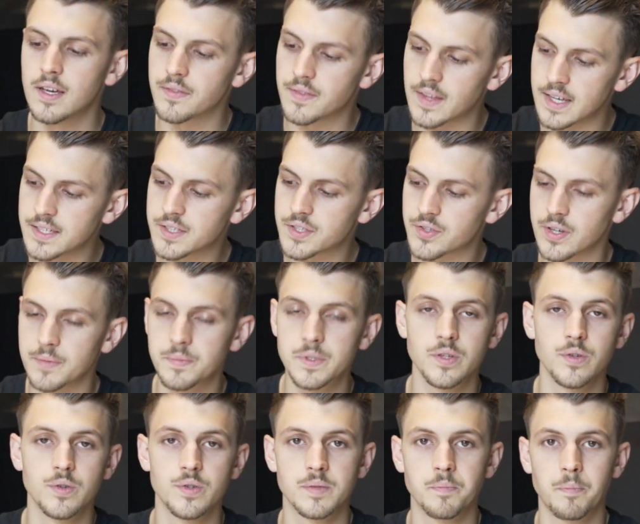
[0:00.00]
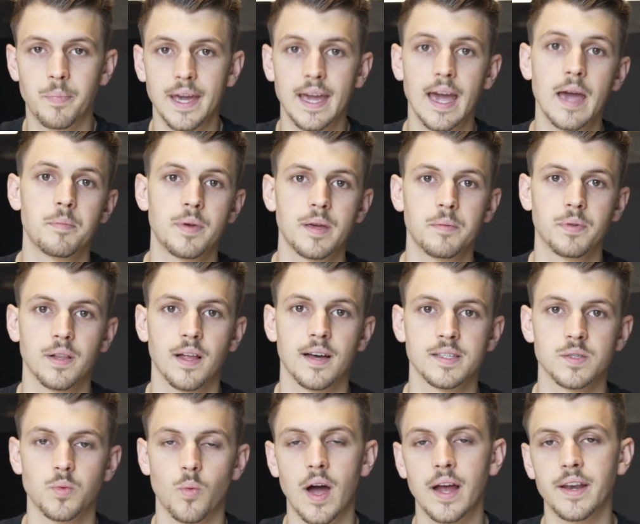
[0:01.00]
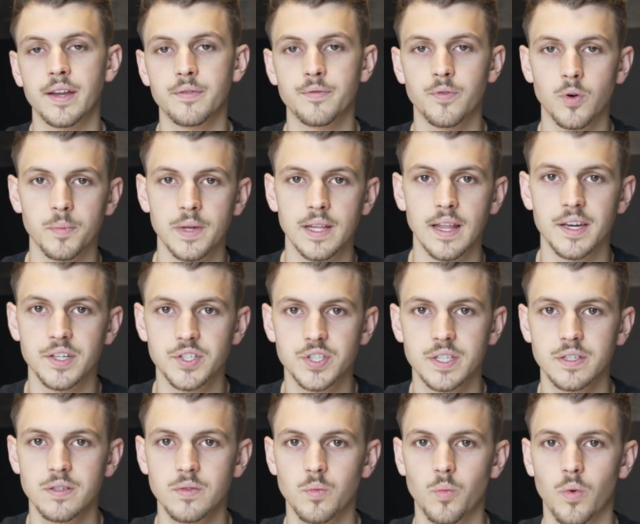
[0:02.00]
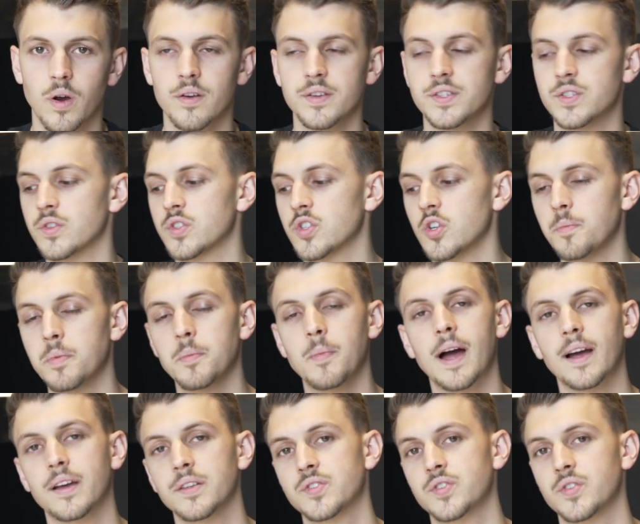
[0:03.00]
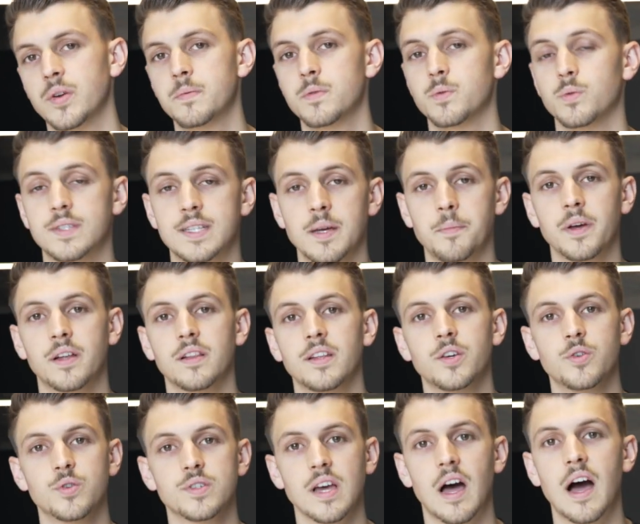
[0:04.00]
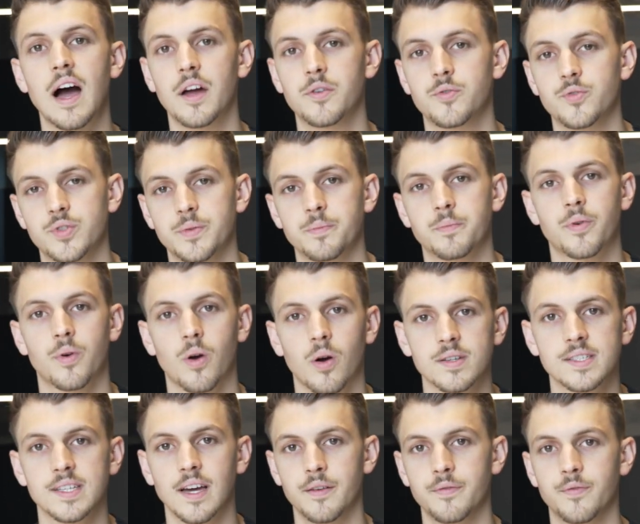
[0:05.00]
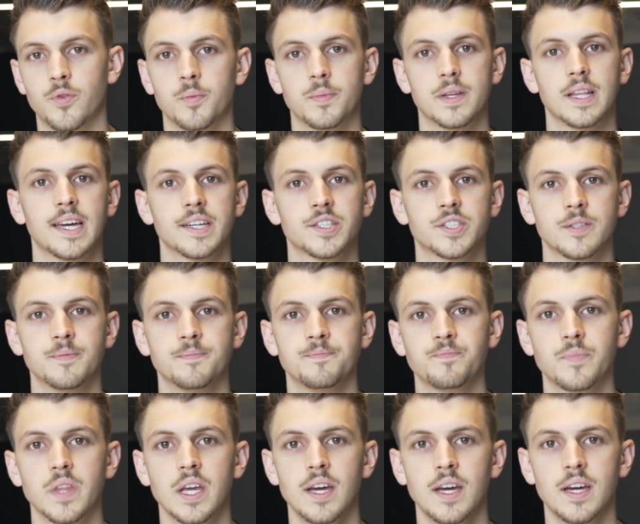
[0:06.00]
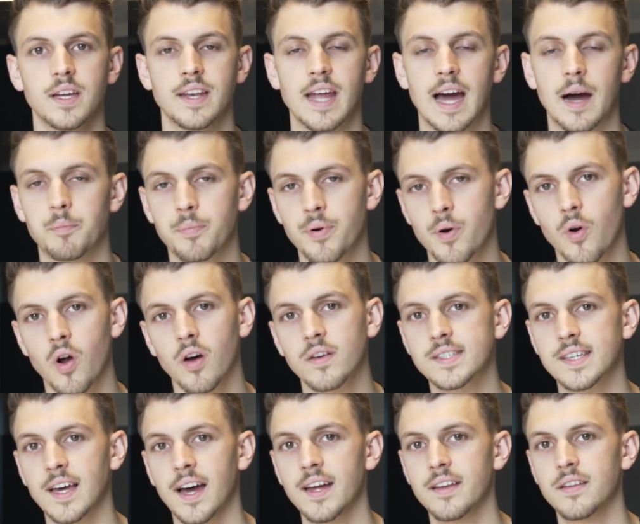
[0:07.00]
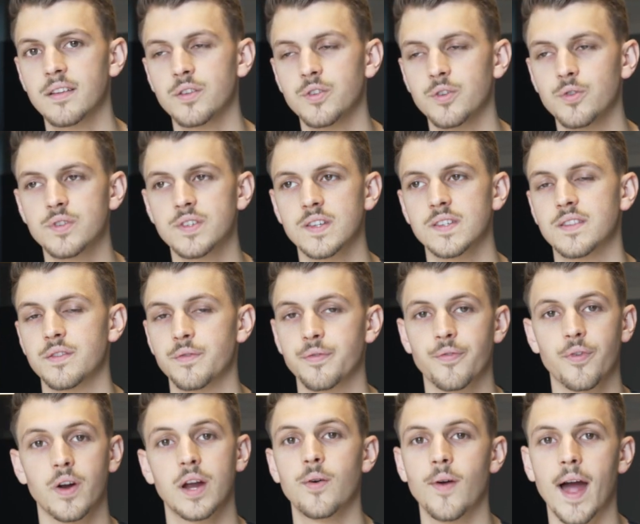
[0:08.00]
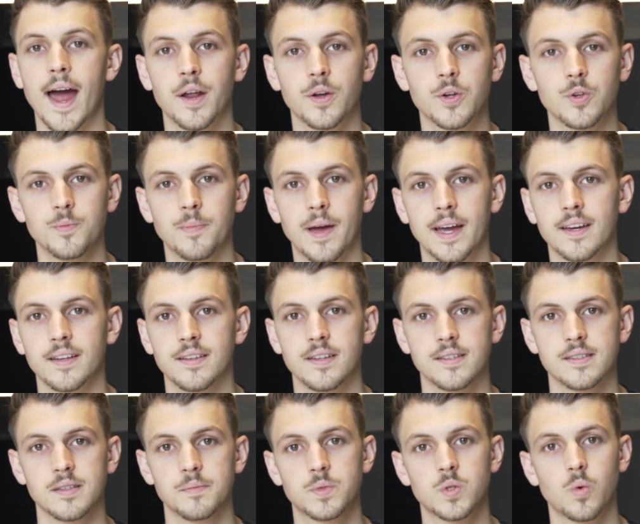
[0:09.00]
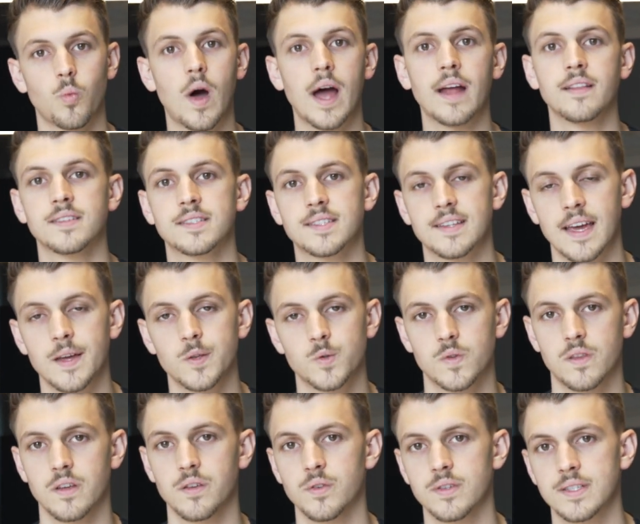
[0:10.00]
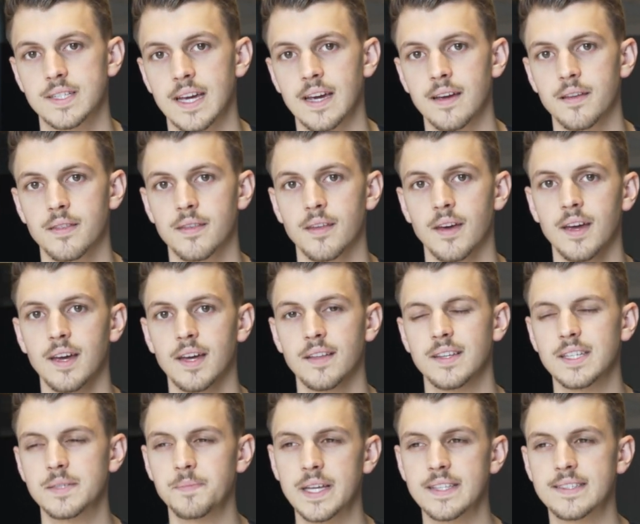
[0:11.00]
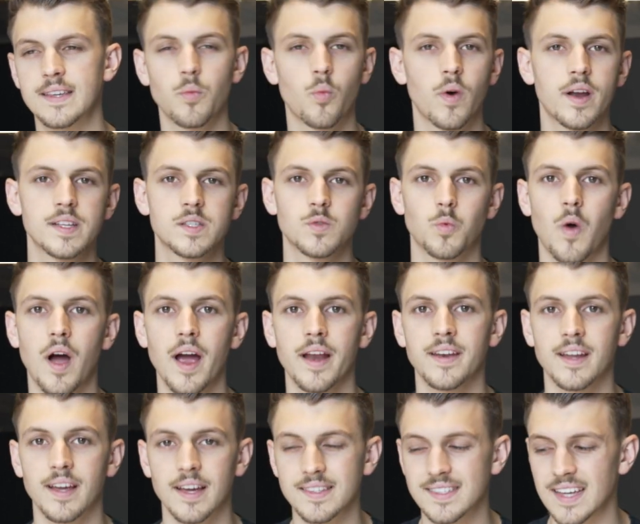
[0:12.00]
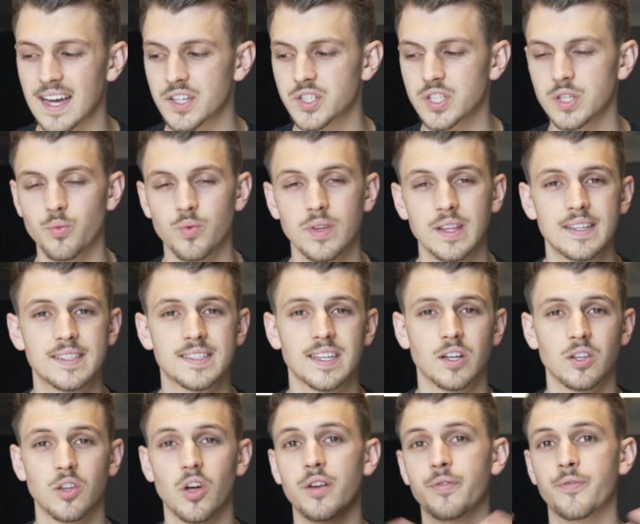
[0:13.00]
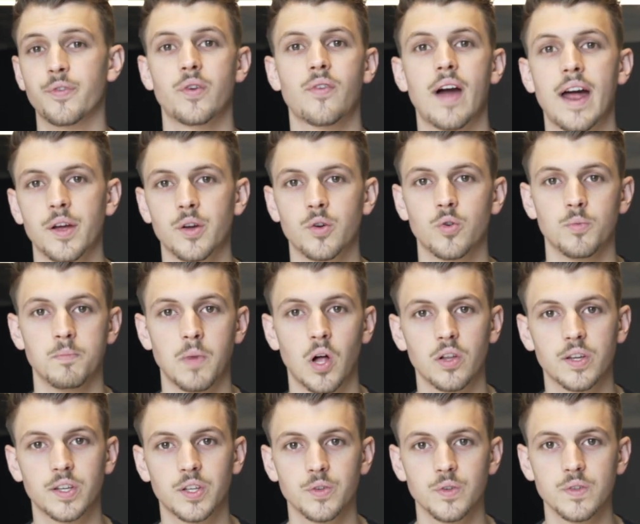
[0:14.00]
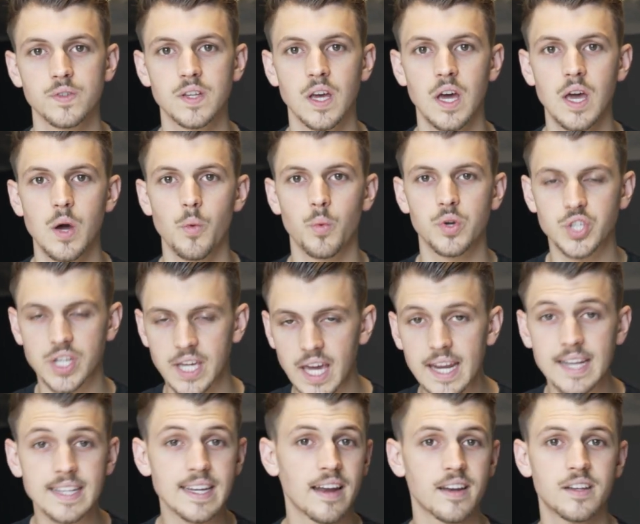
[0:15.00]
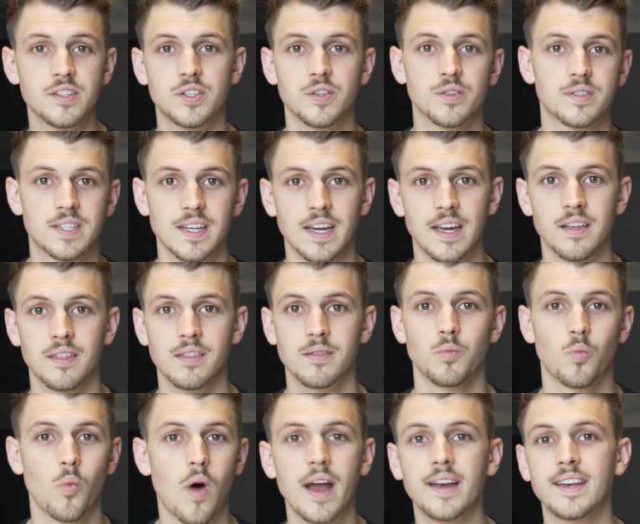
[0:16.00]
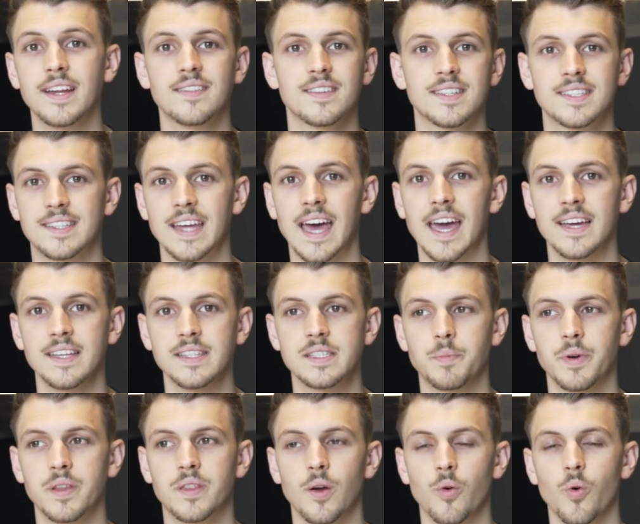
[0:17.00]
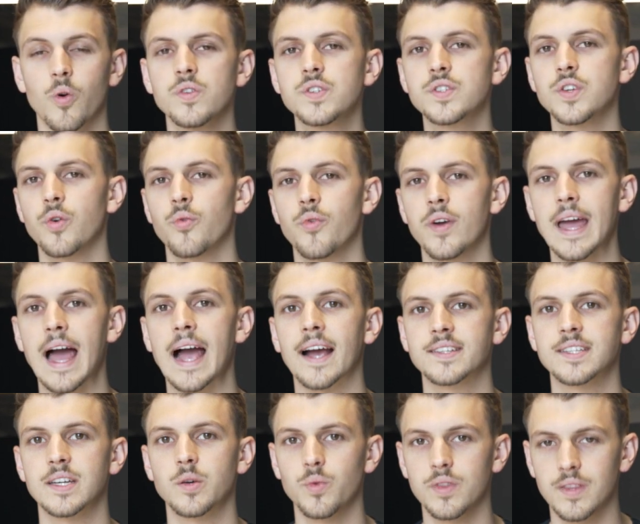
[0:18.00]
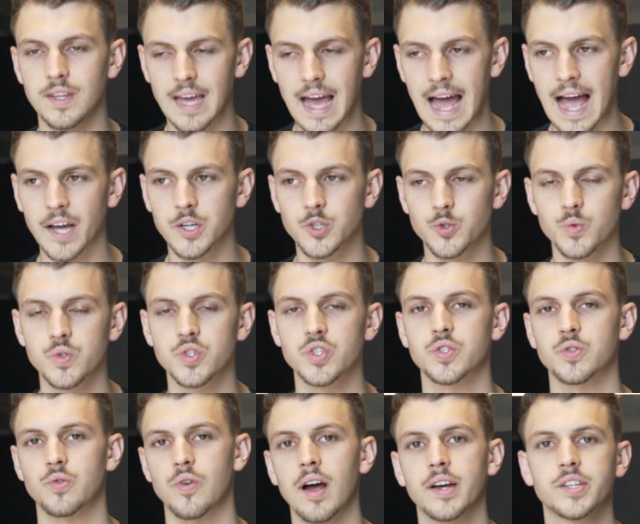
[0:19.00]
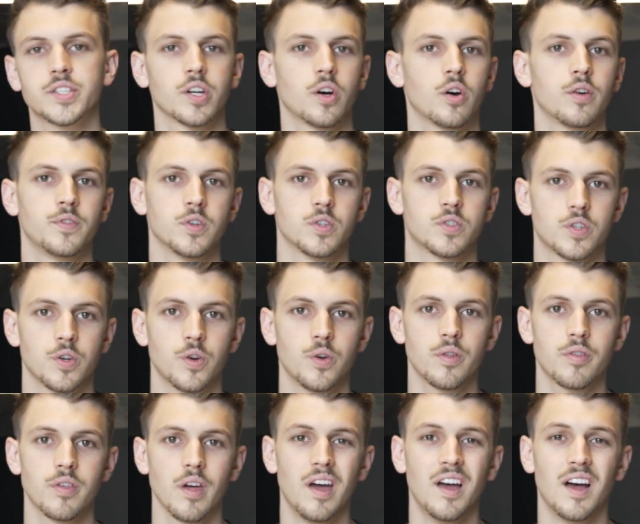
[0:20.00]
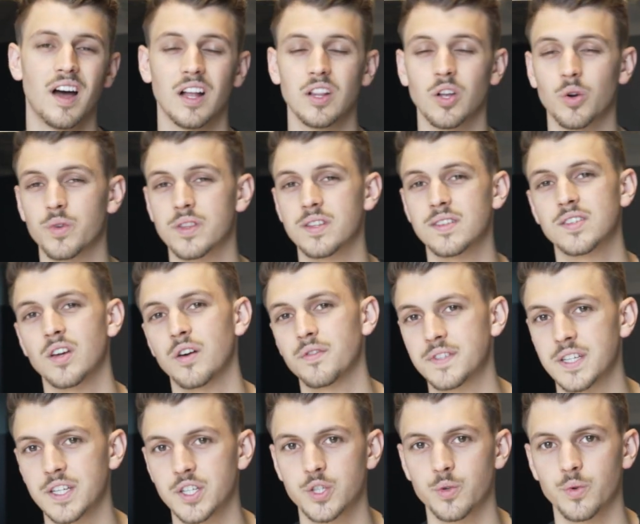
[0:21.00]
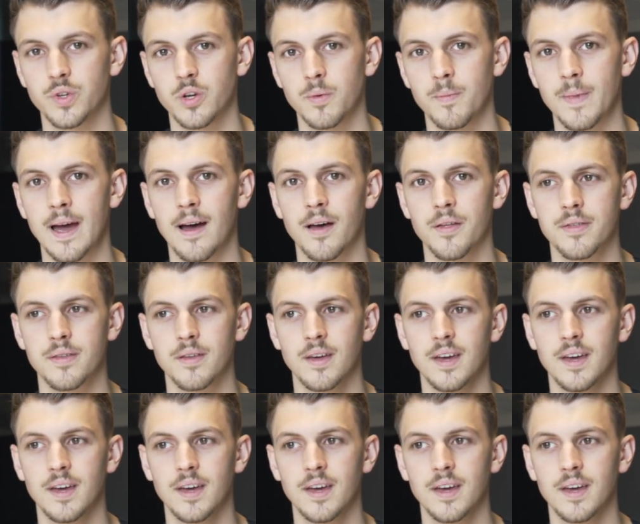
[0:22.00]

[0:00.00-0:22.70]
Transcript: These strips use PAP Plus whitening formulation, whereas your supermarket strips will typically use a hydrogen peroxide formulation. Now, peroxide uses the free radical mechanism to whiten stains within your teeth. This means that when it's whitening, it's actually releasing a lot of free radical molecules, which are getting down into your teeth, whitening the stains, but they're also reacting with the actual structure of your tooth, along with the soft tissue in your mouth.